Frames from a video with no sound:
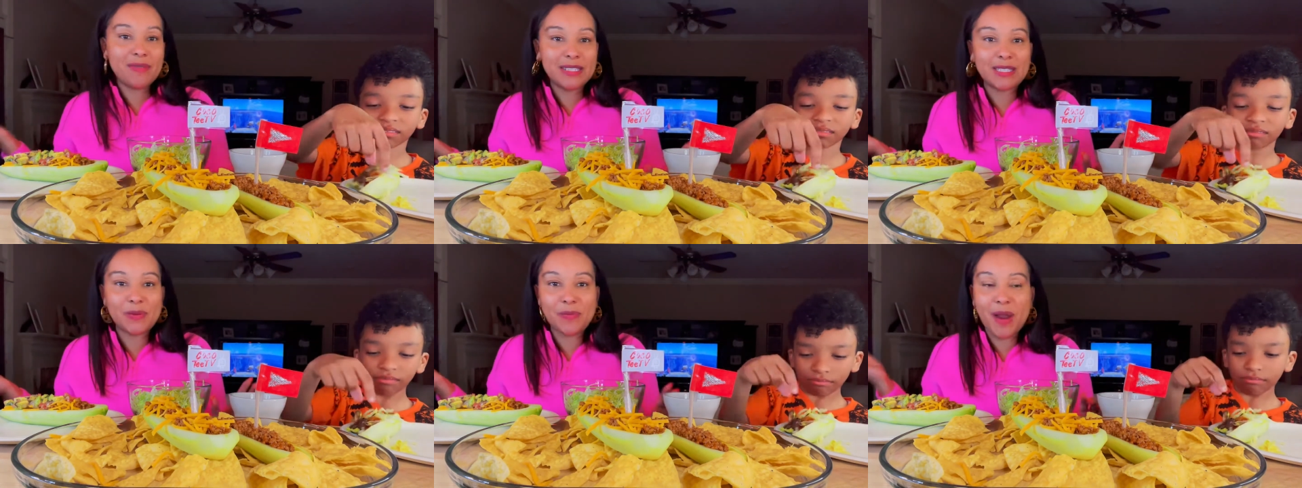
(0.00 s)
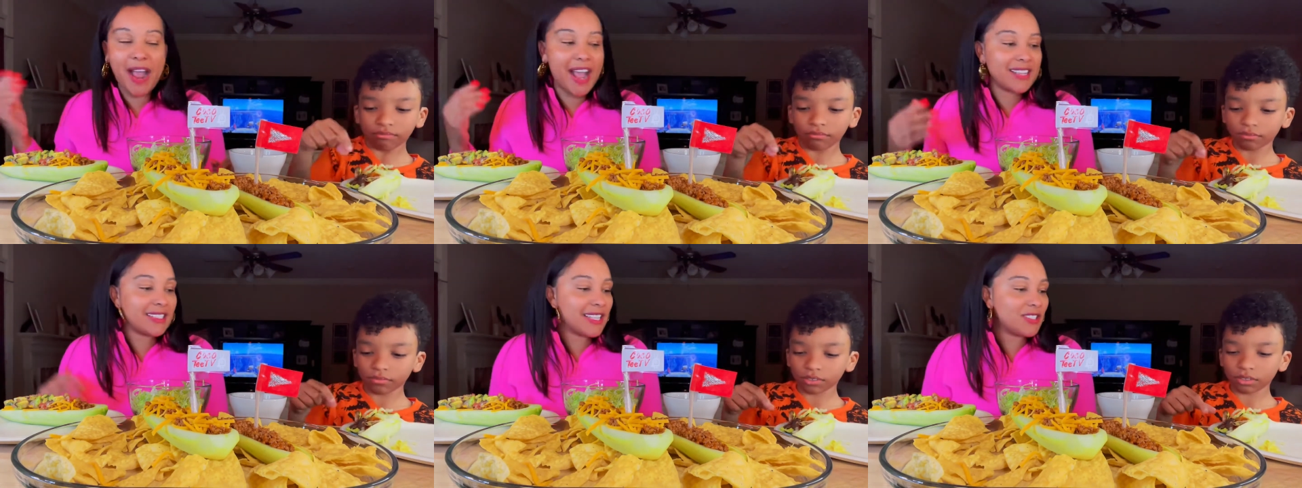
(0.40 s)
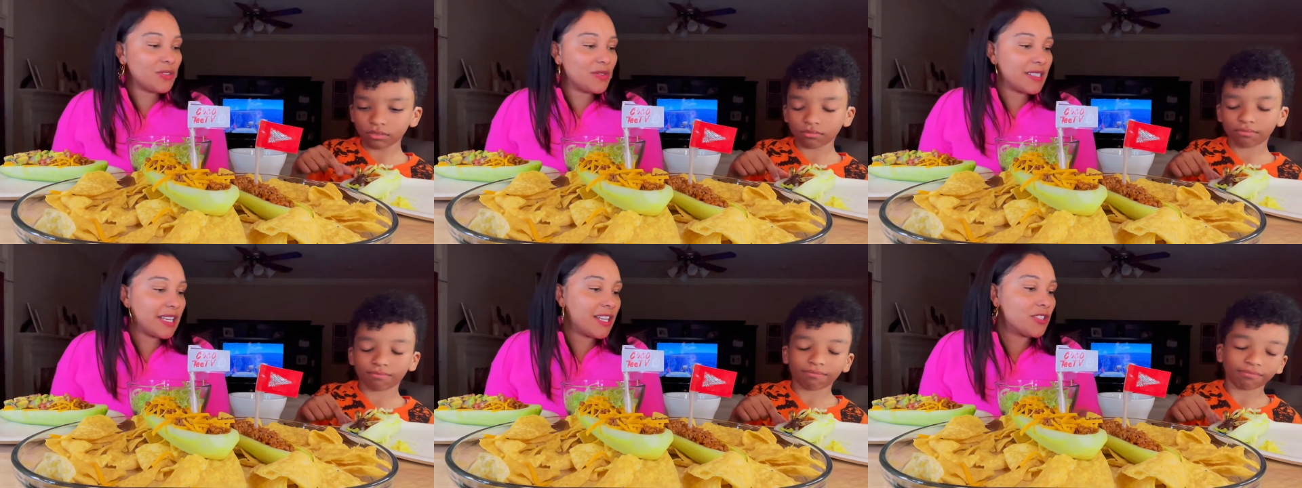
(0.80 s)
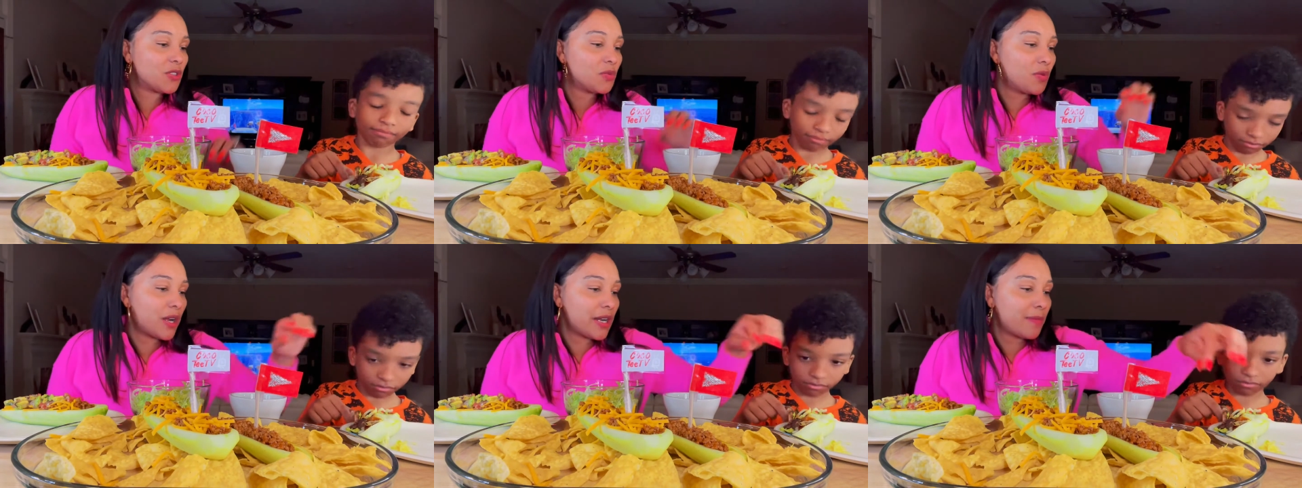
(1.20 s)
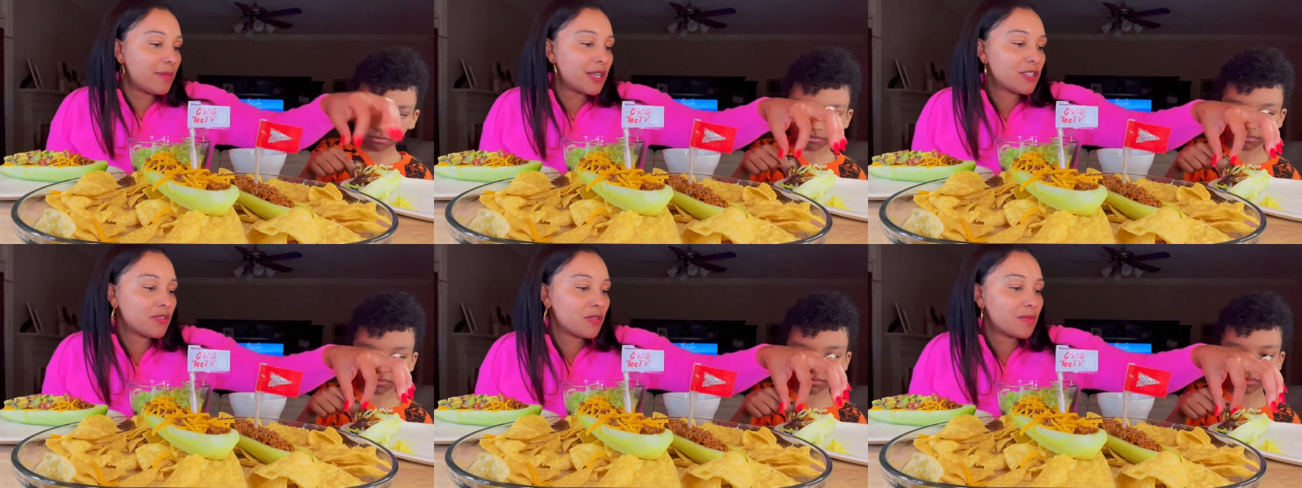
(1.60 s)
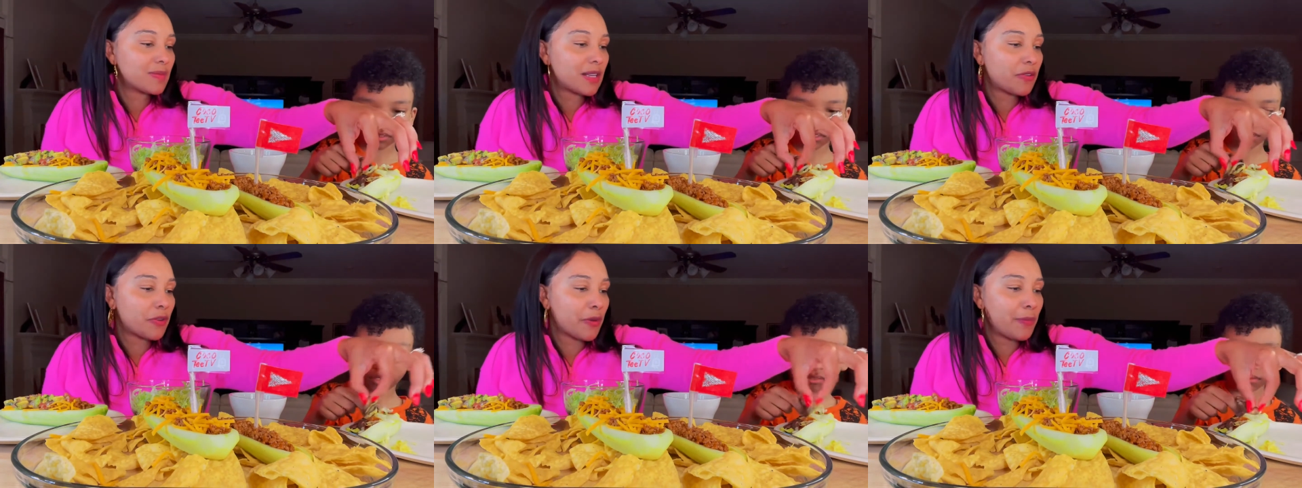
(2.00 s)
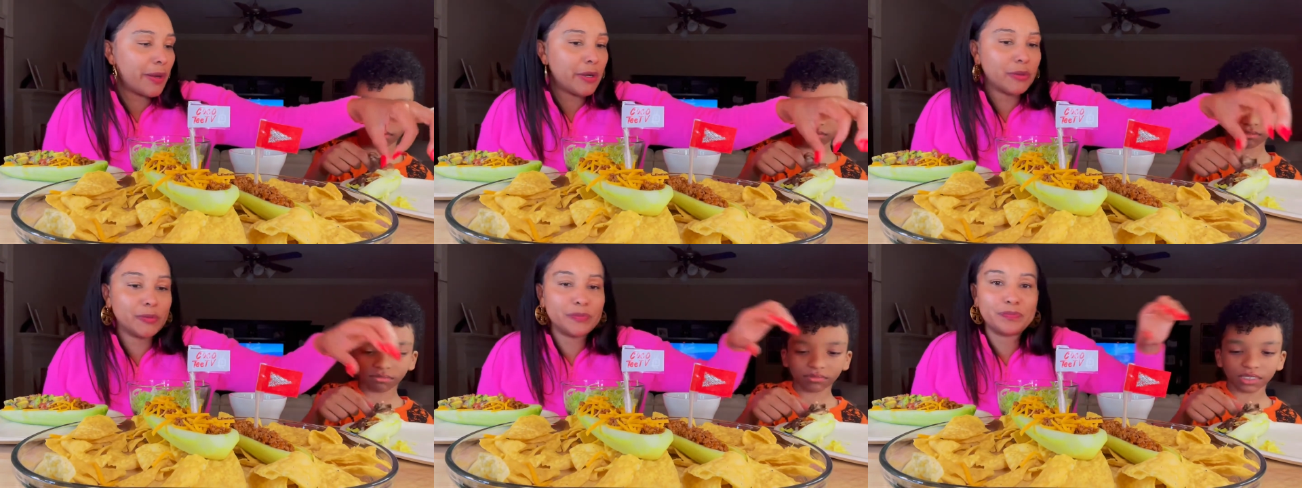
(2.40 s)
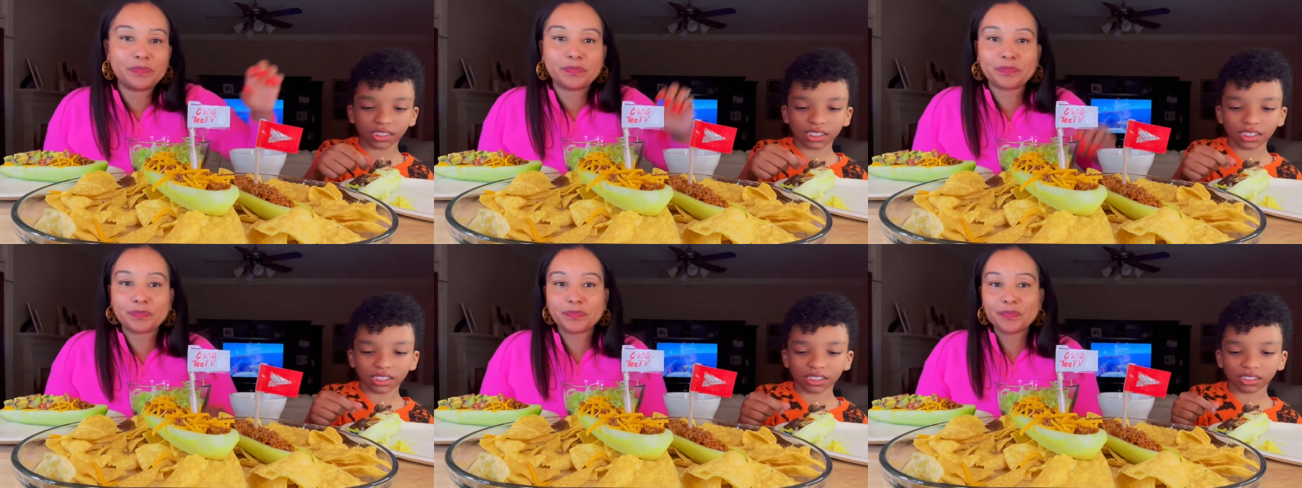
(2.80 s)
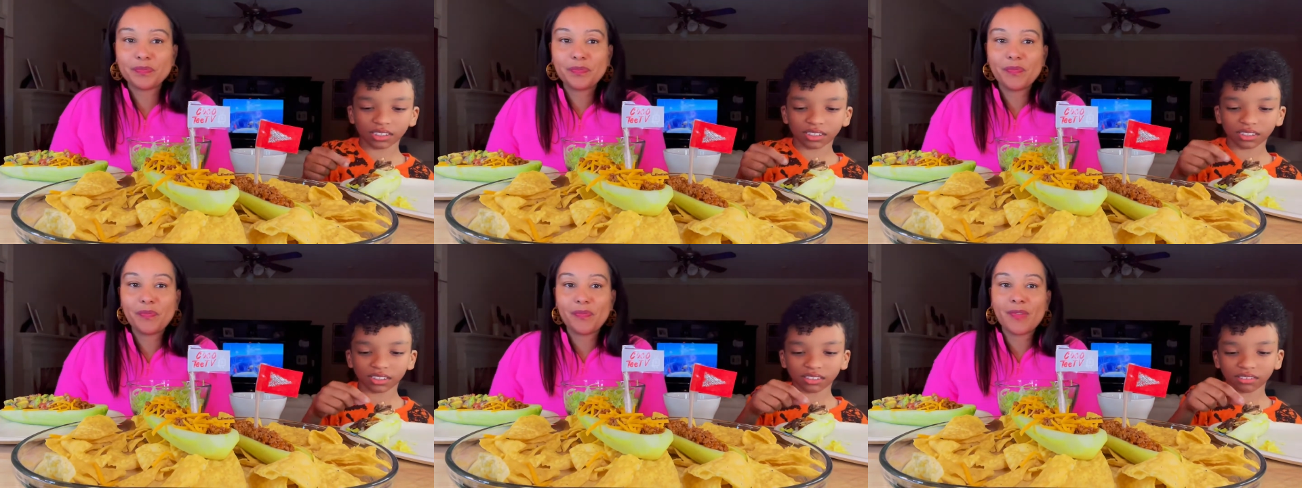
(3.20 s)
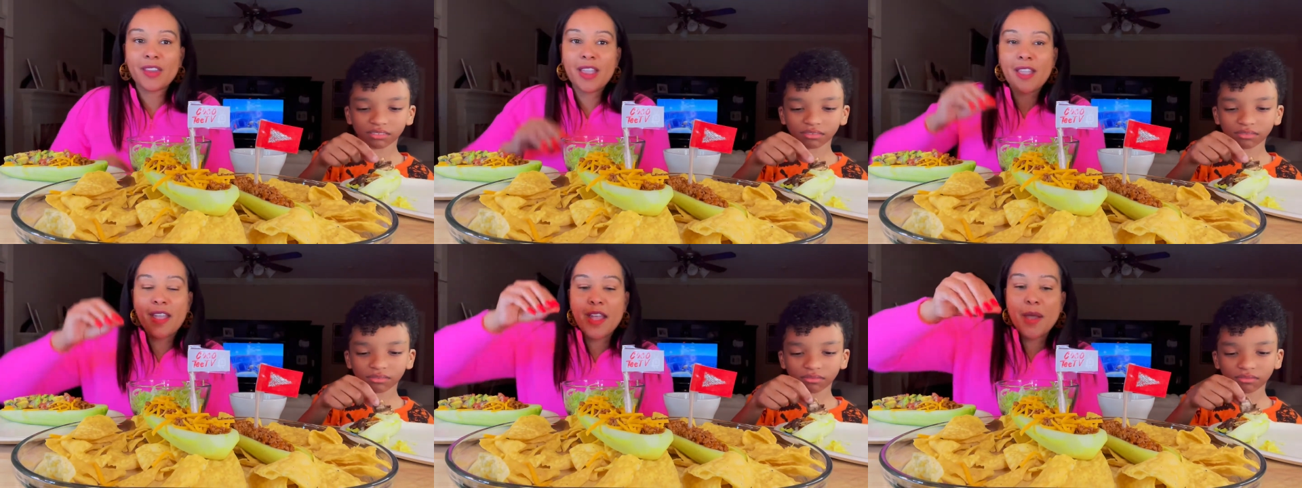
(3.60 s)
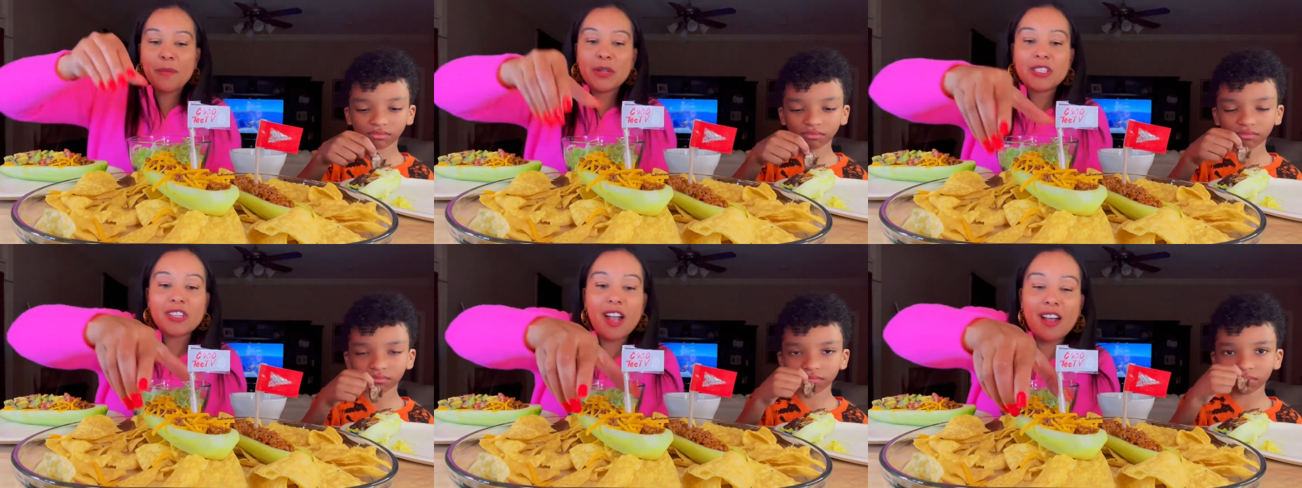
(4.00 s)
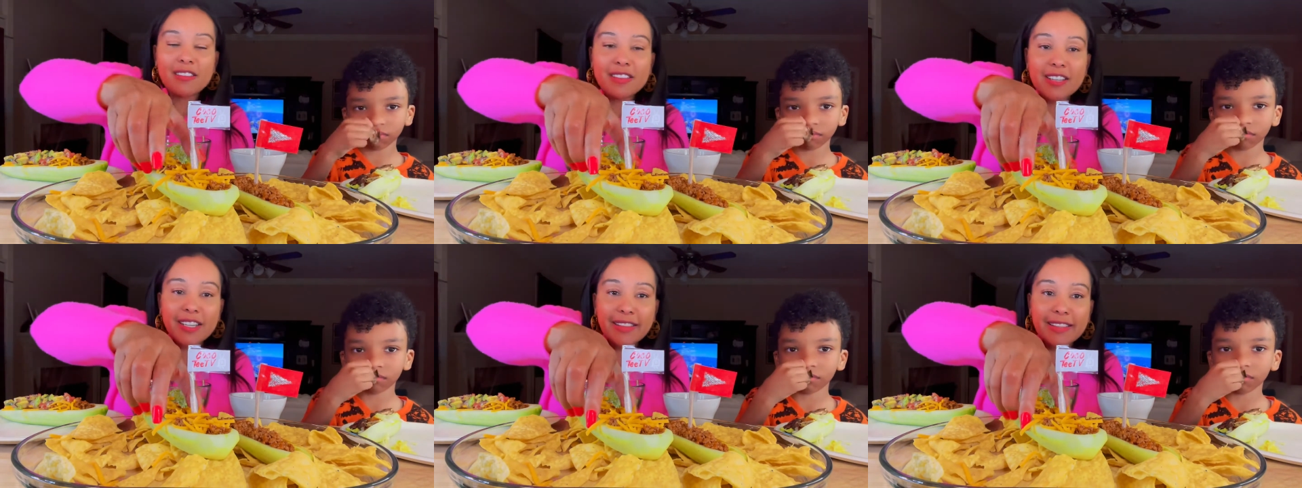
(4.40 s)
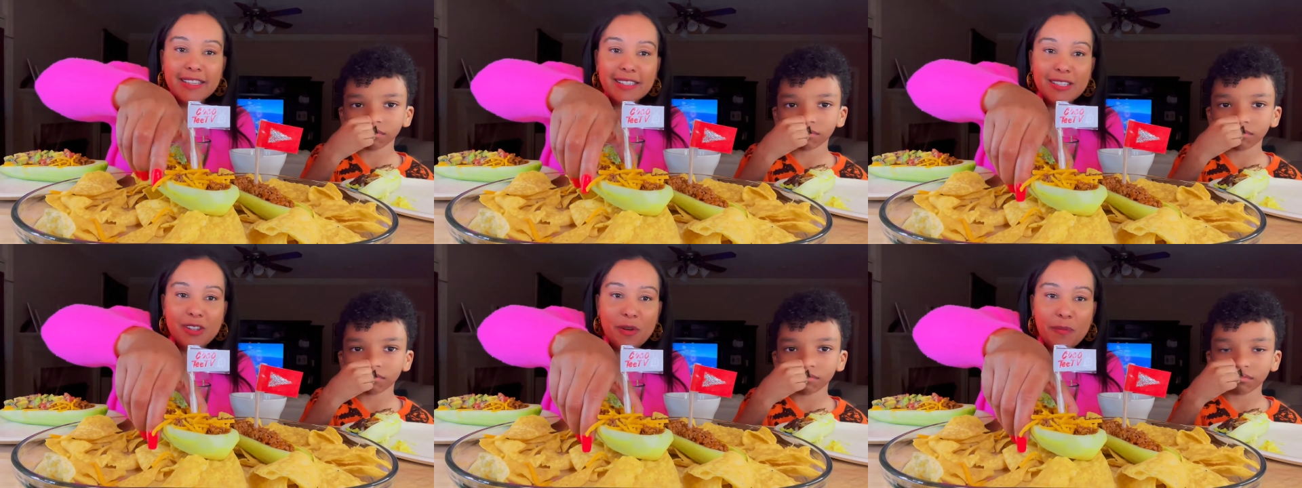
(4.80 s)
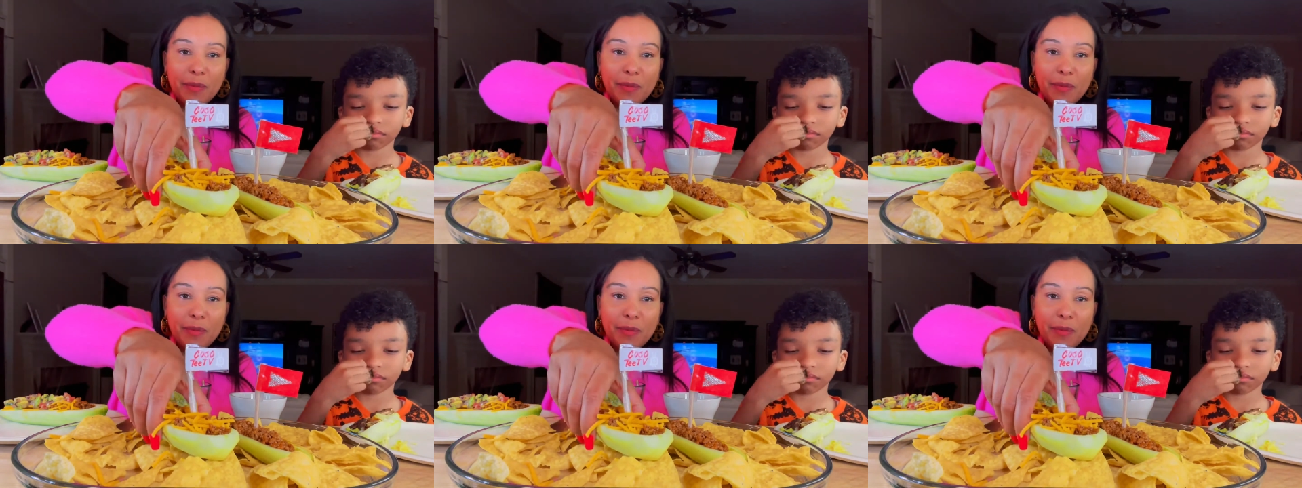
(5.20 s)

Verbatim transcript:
Speaker 1: was surprised that you said you wanted mushrooms on your boat. Oh but y'all, look at these little